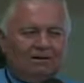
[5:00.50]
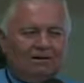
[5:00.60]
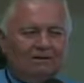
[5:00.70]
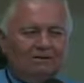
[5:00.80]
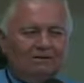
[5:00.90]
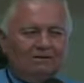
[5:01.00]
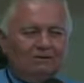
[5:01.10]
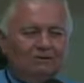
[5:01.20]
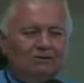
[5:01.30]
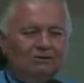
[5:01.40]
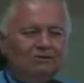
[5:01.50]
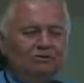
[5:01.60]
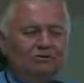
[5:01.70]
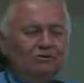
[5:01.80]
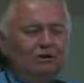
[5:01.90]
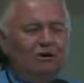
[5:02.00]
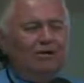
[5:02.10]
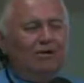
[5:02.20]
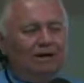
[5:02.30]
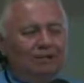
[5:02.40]
All right. You used the
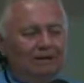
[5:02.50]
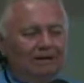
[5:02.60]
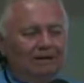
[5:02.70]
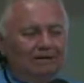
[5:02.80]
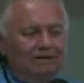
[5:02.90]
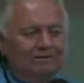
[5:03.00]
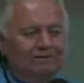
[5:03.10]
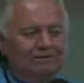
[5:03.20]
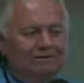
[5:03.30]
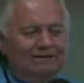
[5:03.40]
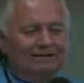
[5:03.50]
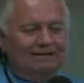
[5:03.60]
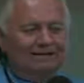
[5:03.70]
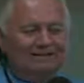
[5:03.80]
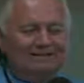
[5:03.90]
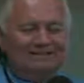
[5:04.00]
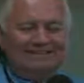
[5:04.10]
word white powder, okay?